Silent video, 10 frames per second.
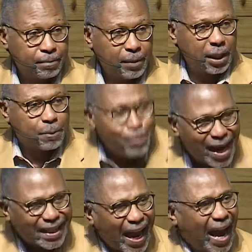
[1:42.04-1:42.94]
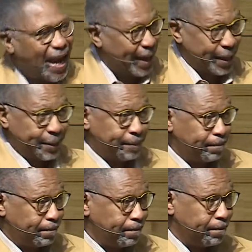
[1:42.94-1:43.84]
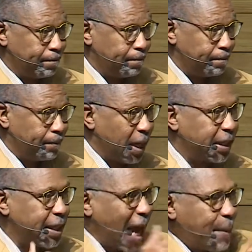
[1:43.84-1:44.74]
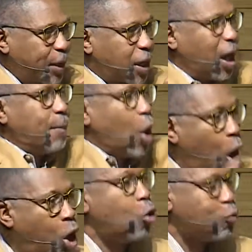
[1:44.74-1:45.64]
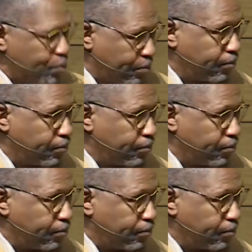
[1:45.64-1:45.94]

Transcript: It's my day. It's time to come home.